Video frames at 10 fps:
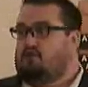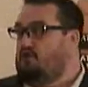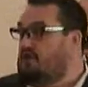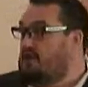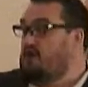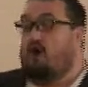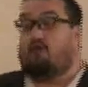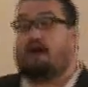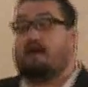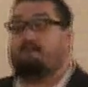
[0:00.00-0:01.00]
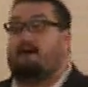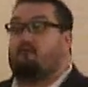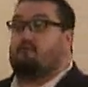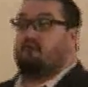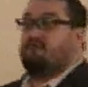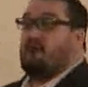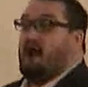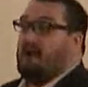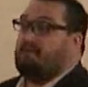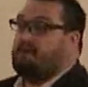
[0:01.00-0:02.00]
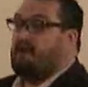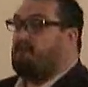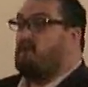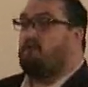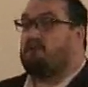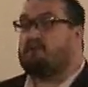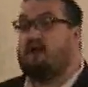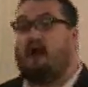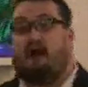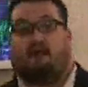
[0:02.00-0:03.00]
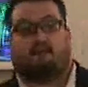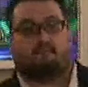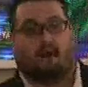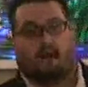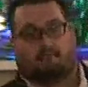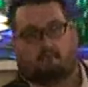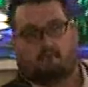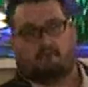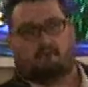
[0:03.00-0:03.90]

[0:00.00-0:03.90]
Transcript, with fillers: You can know a lot about the Word of God, but never know the God of the Bible.